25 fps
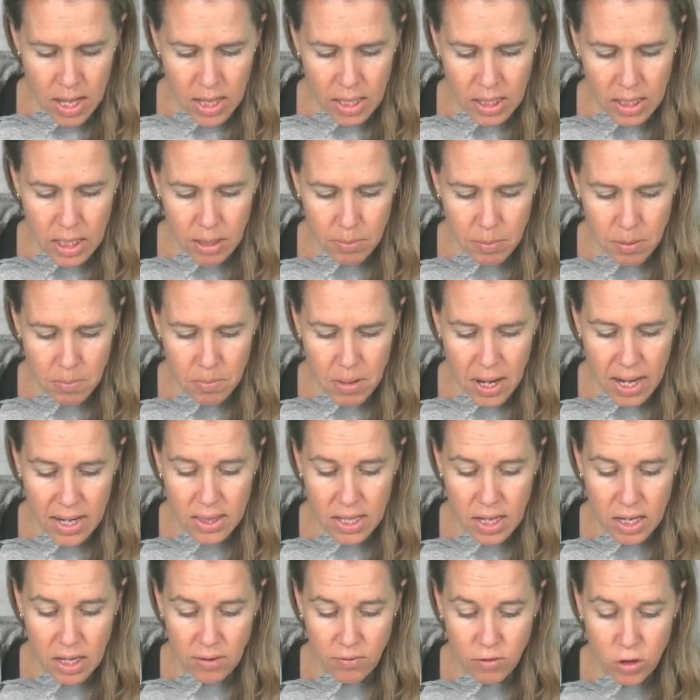Keep in mind
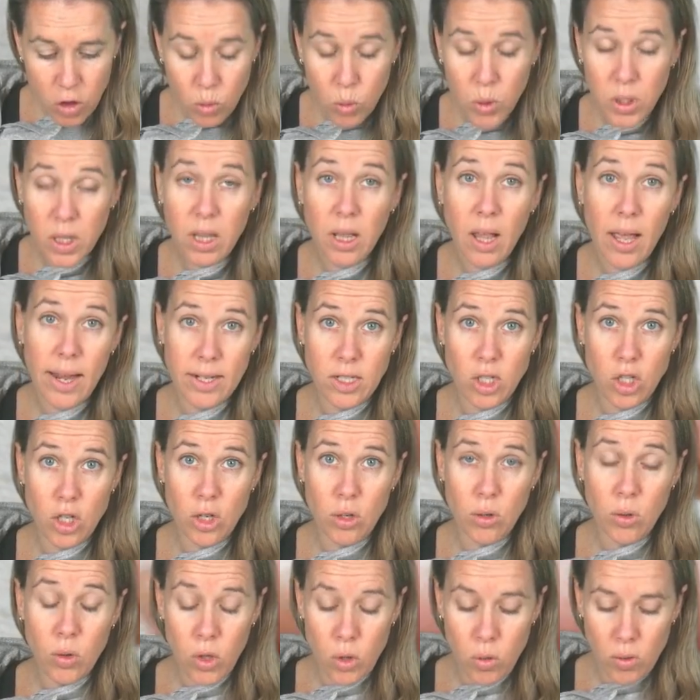that if you would like
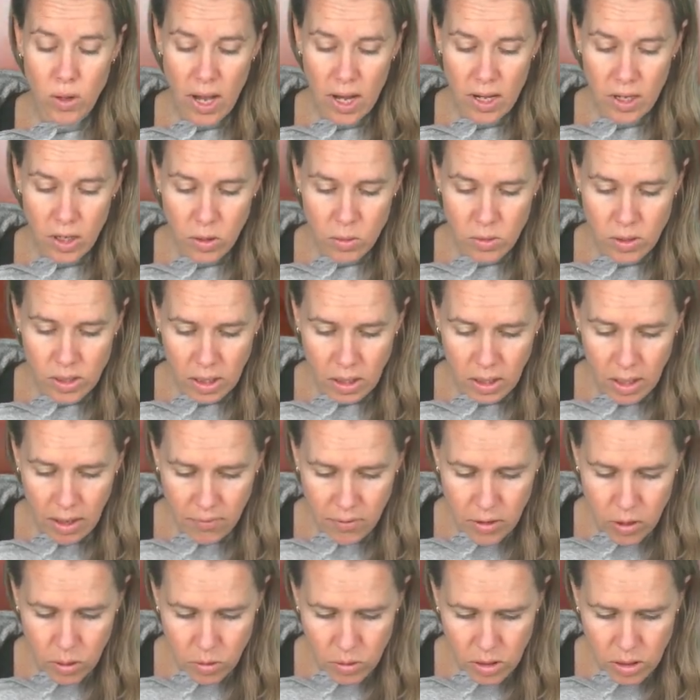to, you can use
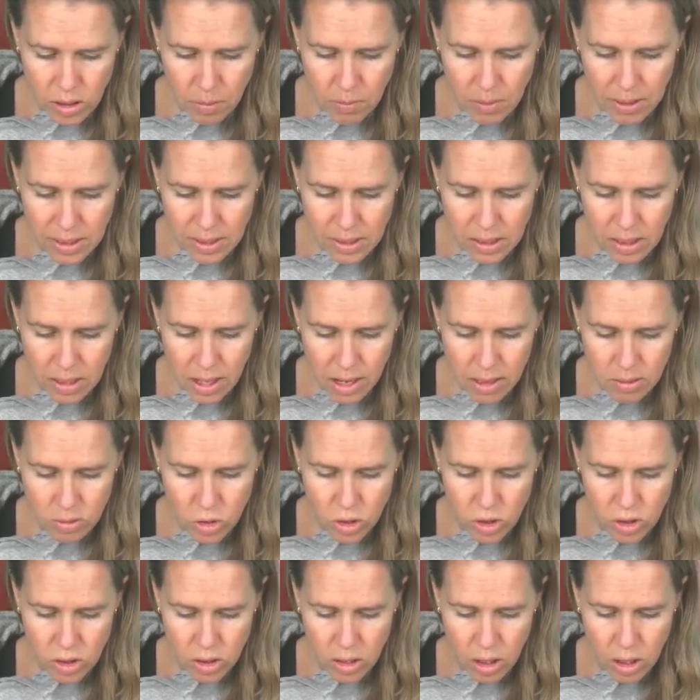11 OC beads. The count's
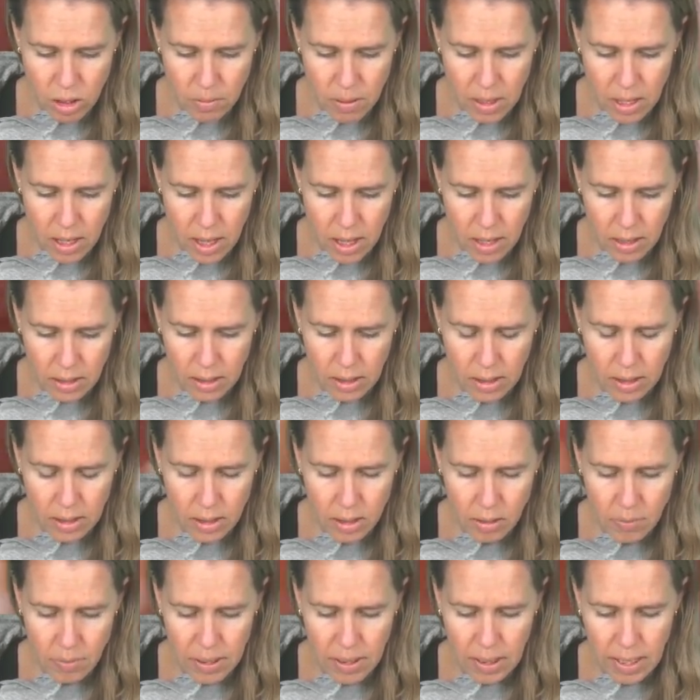just going to be a
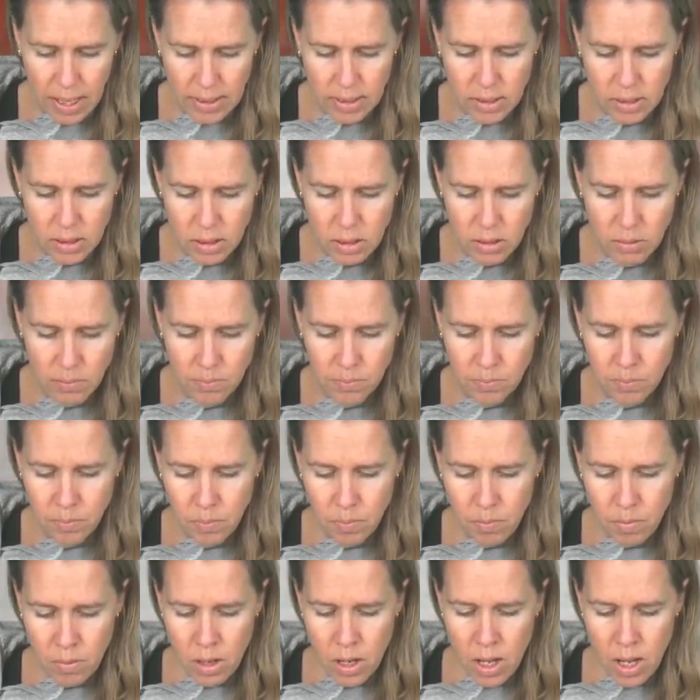little bit less.
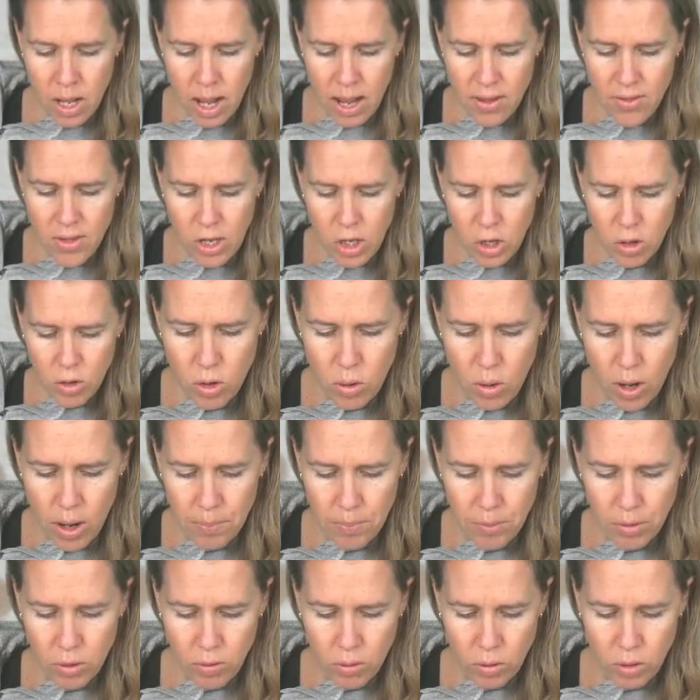And then you
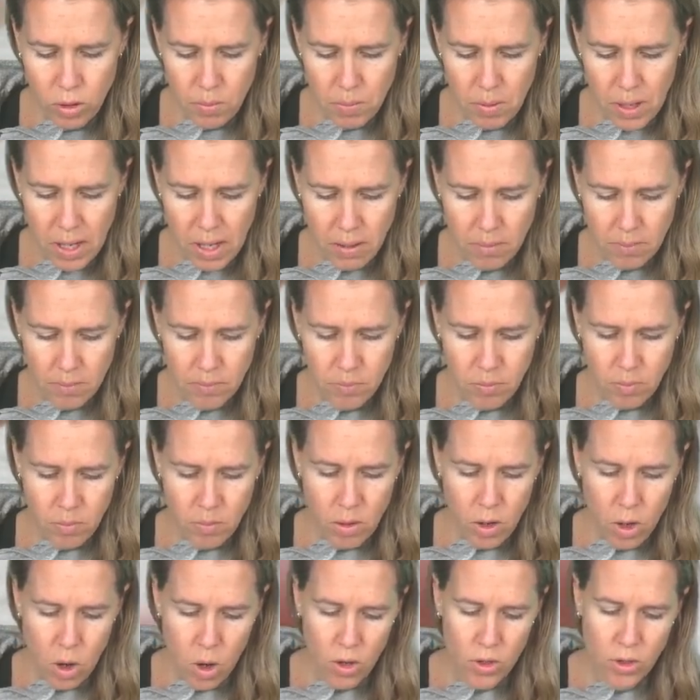up through the bead
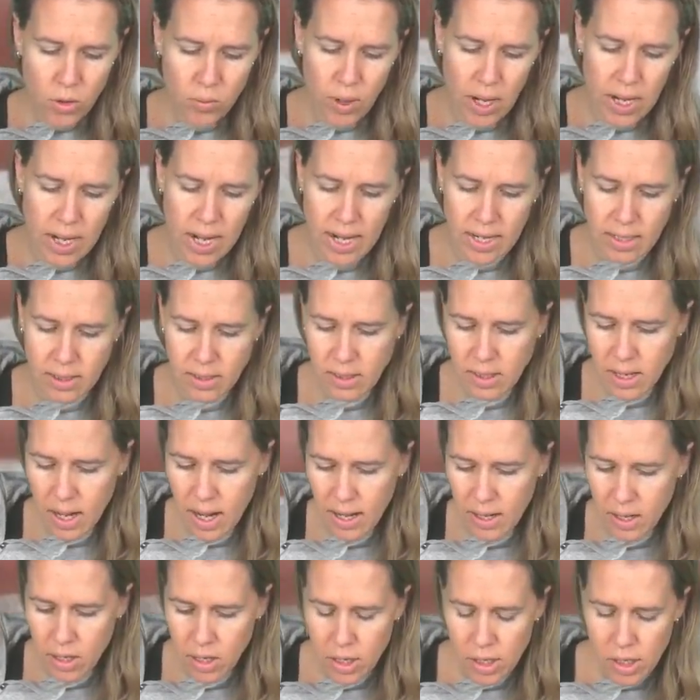on the right hand
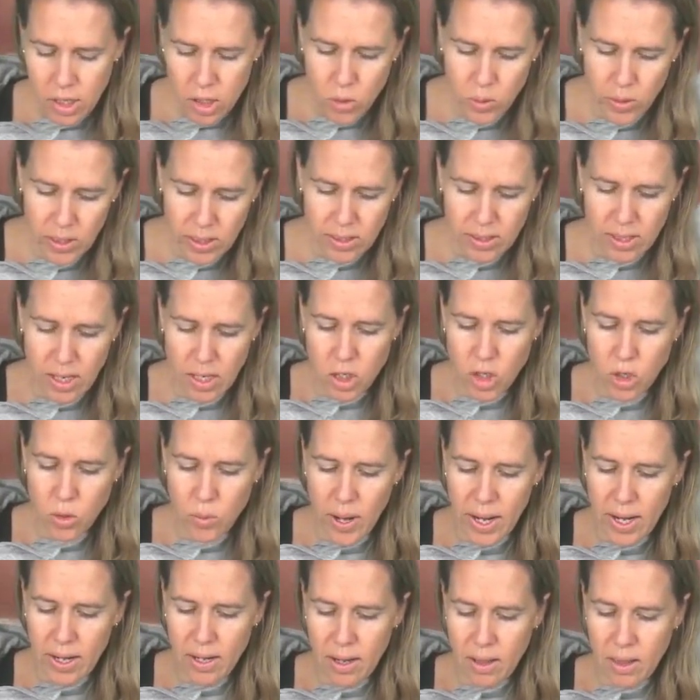side to
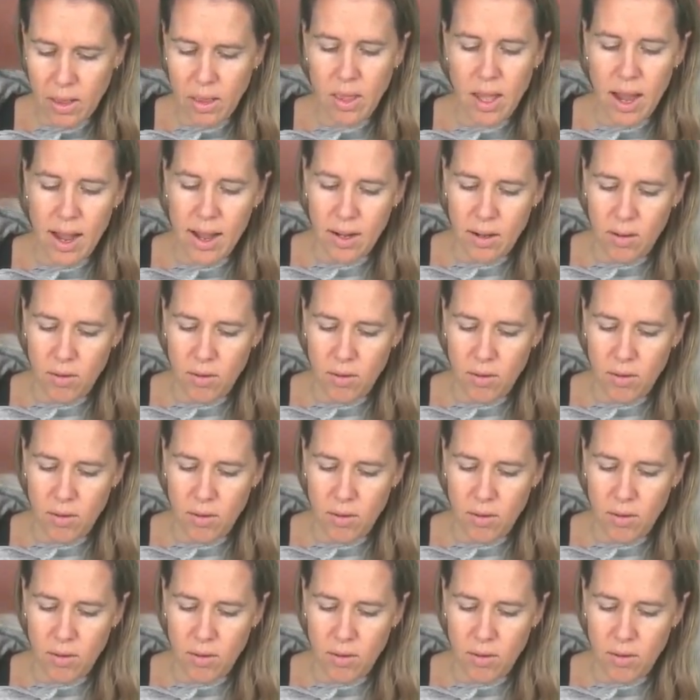accentuate that